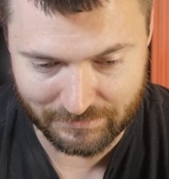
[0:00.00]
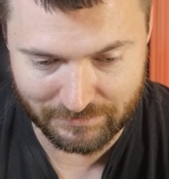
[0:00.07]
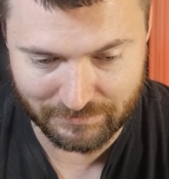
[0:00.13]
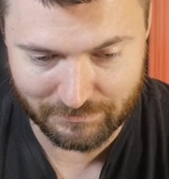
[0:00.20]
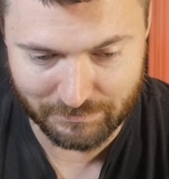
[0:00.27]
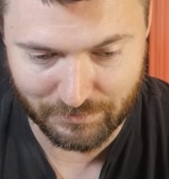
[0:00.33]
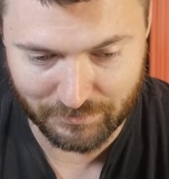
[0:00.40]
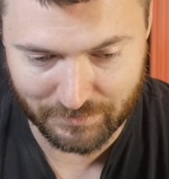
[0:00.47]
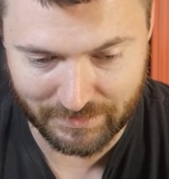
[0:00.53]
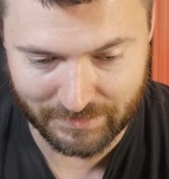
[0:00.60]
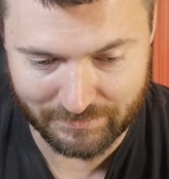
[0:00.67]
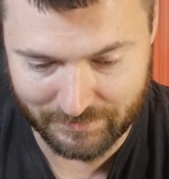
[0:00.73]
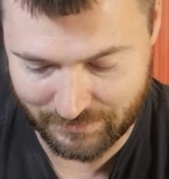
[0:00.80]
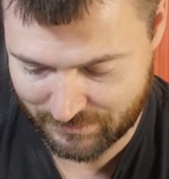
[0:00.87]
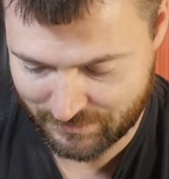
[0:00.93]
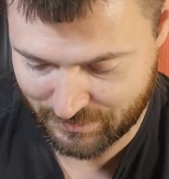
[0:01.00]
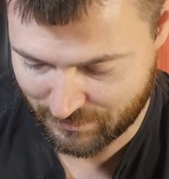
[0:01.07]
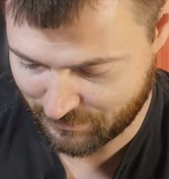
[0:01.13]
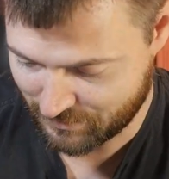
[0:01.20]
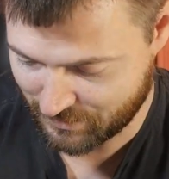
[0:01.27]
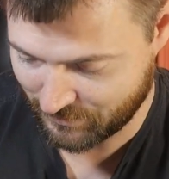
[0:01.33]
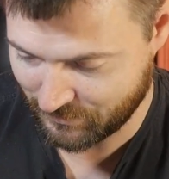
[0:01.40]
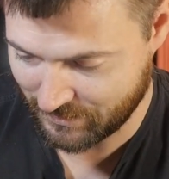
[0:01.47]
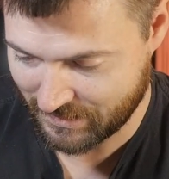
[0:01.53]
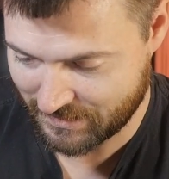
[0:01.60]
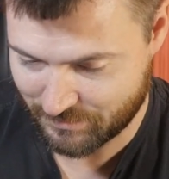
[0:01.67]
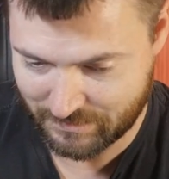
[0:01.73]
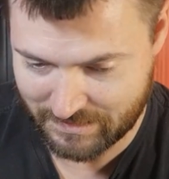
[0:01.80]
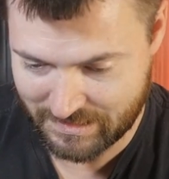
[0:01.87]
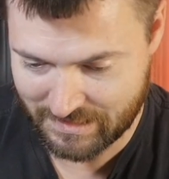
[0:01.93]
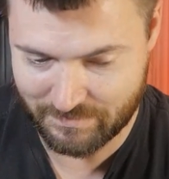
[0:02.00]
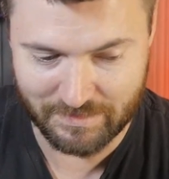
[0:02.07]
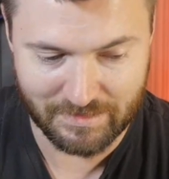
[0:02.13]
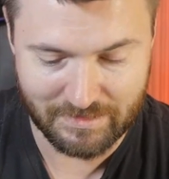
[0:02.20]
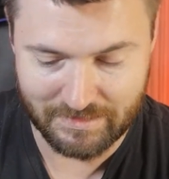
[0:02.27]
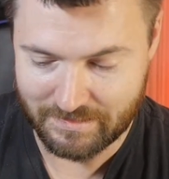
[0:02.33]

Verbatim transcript: Oh boy, there's the code card for you guys to redeem.